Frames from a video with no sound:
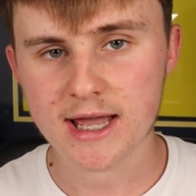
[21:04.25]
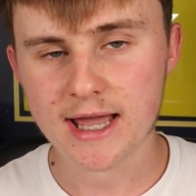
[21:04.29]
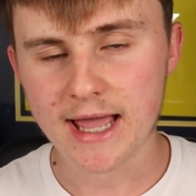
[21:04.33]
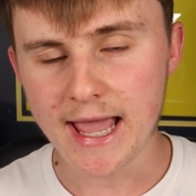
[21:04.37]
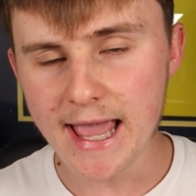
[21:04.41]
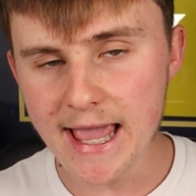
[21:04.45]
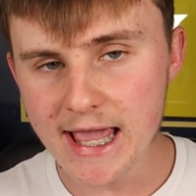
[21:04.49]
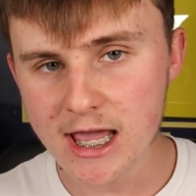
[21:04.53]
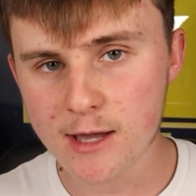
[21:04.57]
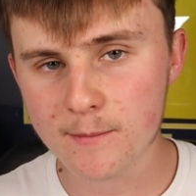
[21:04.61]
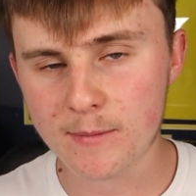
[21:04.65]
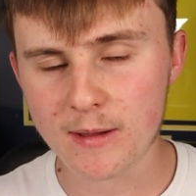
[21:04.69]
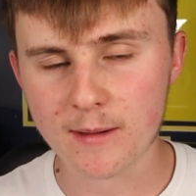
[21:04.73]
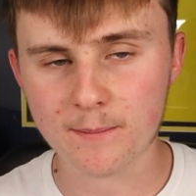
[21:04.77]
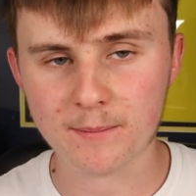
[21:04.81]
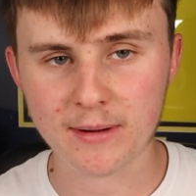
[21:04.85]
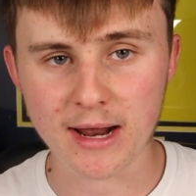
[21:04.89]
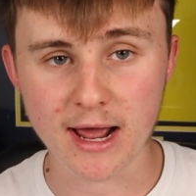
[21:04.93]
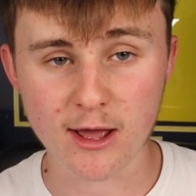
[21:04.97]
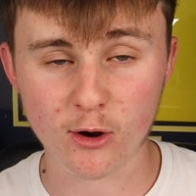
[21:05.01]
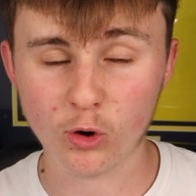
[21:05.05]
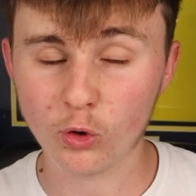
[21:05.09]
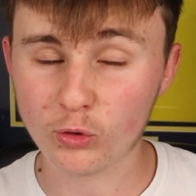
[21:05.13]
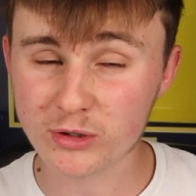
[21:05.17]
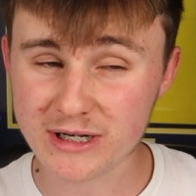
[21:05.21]
He could be a
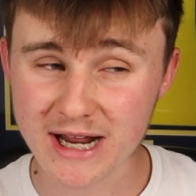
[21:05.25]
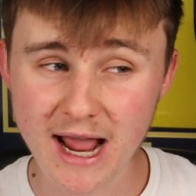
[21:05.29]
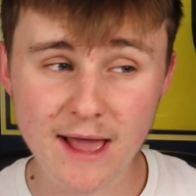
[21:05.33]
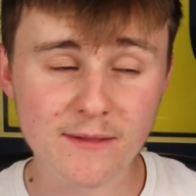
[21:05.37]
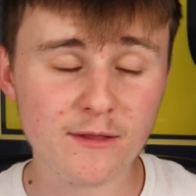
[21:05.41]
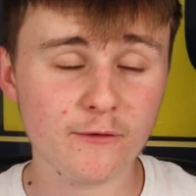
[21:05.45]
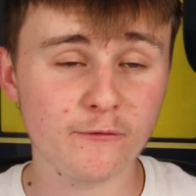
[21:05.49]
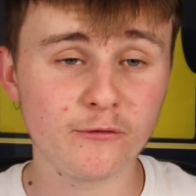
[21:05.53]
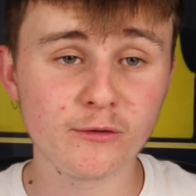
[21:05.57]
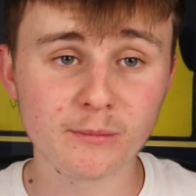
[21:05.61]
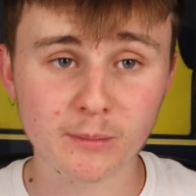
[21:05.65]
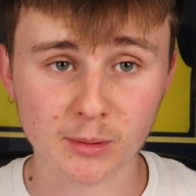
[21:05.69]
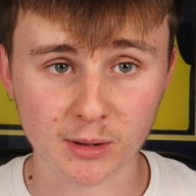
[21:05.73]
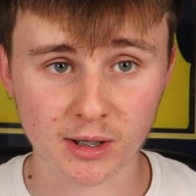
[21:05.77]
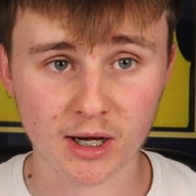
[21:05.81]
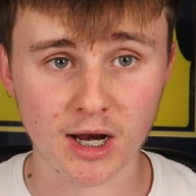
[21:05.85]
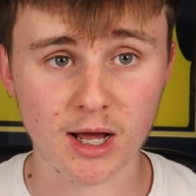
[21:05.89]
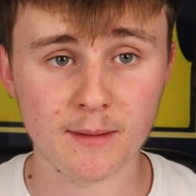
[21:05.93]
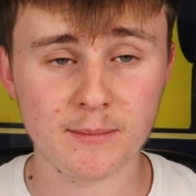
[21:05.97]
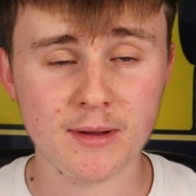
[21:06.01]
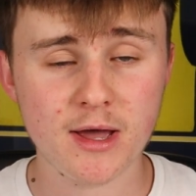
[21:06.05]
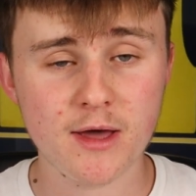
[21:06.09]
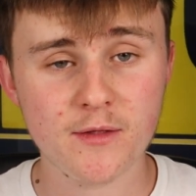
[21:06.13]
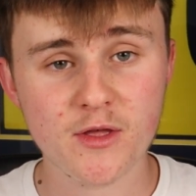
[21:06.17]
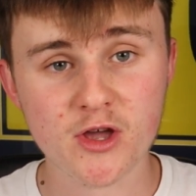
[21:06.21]
player already at the football
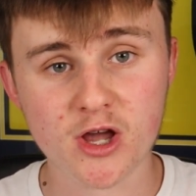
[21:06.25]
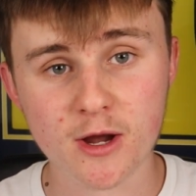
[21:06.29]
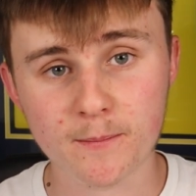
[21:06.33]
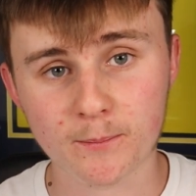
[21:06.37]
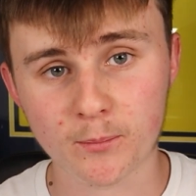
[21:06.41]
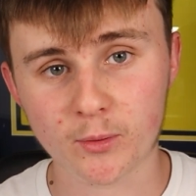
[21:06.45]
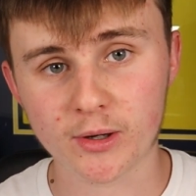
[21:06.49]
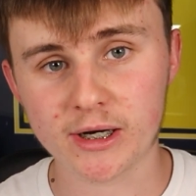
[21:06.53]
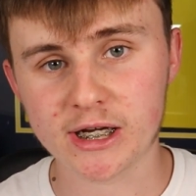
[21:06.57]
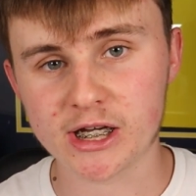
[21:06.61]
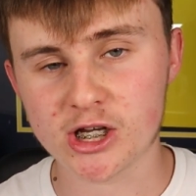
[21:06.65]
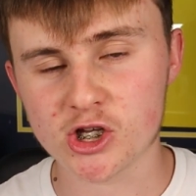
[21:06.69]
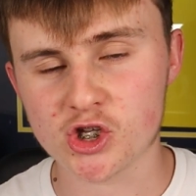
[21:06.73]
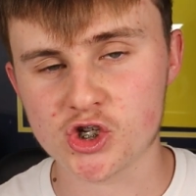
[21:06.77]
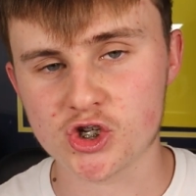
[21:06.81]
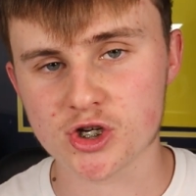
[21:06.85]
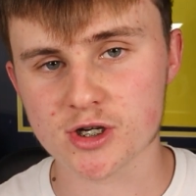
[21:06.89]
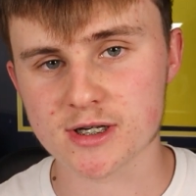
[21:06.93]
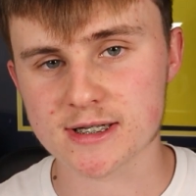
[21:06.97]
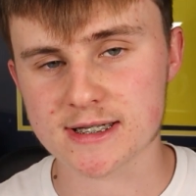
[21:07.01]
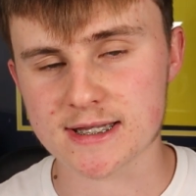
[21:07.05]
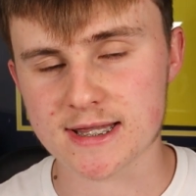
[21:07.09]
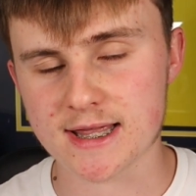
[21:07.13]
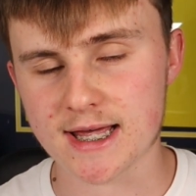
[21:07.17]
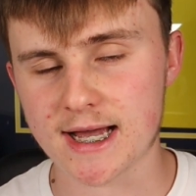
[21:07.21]
club that could bring
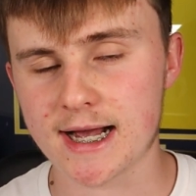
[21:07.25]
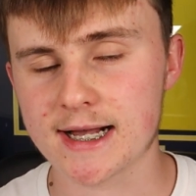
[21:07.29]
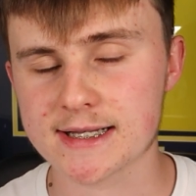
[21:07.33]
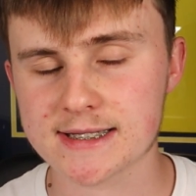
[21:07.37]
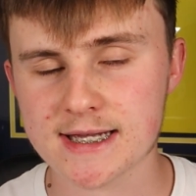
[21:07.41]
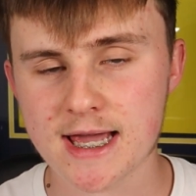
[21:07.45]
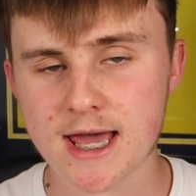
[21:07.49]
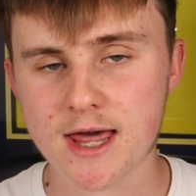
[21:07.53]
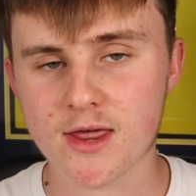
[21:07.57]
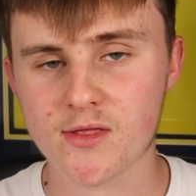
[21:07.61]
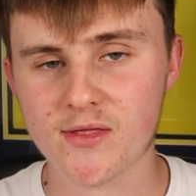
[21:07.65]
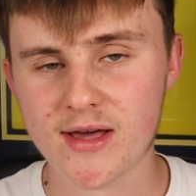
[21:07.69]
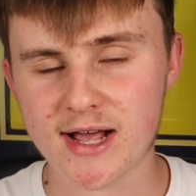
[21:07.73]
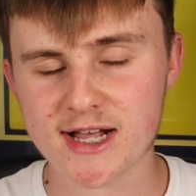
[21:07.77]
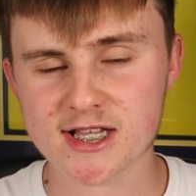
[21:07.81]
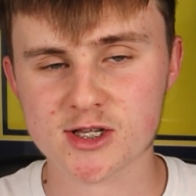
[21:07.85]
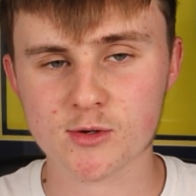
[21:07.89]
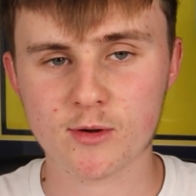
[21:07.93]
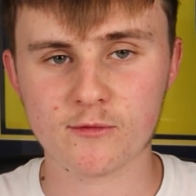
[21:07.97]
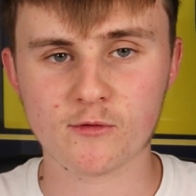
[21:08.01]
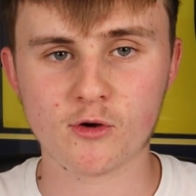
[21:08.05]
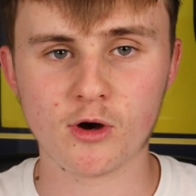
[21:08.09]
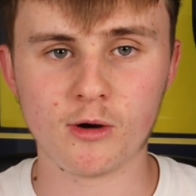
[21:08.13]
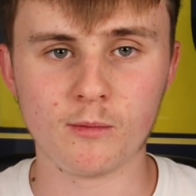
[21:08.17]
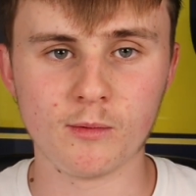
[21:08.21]
just that. That's
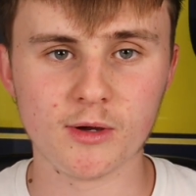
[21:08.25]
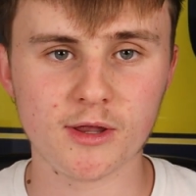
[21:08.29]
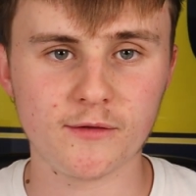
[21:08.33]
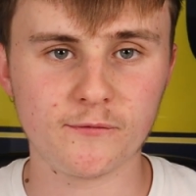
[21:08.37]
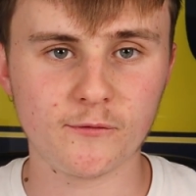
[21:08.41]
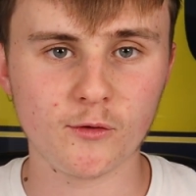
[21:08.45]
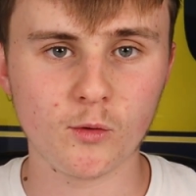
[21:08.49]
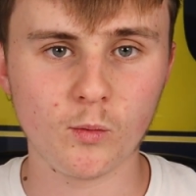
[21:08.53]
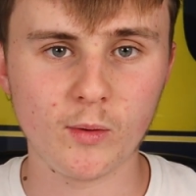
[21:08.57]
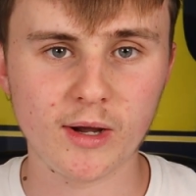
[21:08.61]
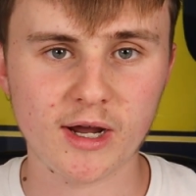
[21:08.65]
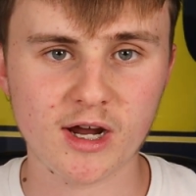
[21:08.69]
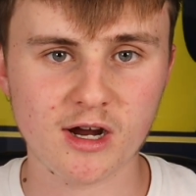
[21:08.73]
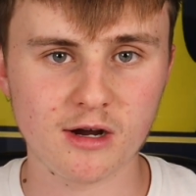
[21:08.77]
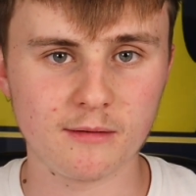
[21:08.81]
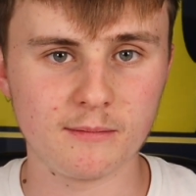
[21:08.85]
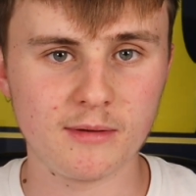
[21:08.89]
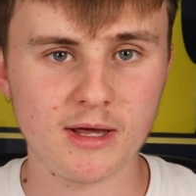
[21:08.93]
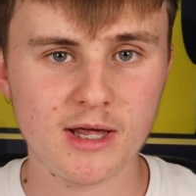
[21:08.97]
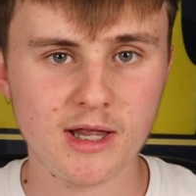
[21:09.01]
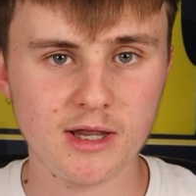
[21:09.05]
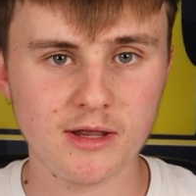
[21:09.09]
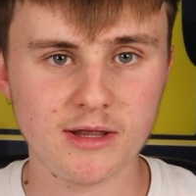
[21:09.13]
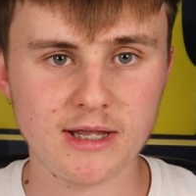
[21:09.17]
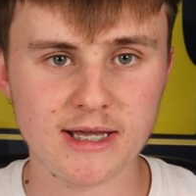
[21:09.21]
what I've gone with for Wickham
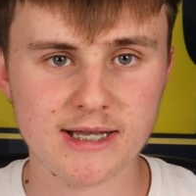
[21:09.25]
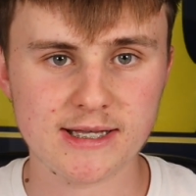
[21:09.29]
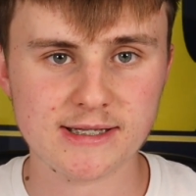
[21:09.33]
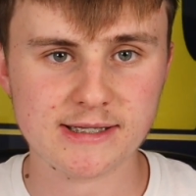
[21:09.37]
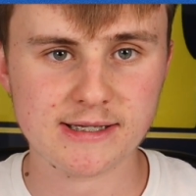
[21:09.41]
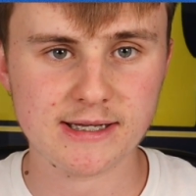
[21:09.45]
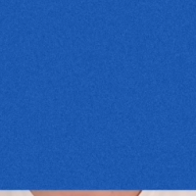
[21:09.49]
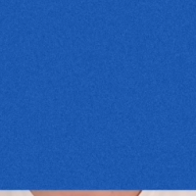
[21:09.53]
this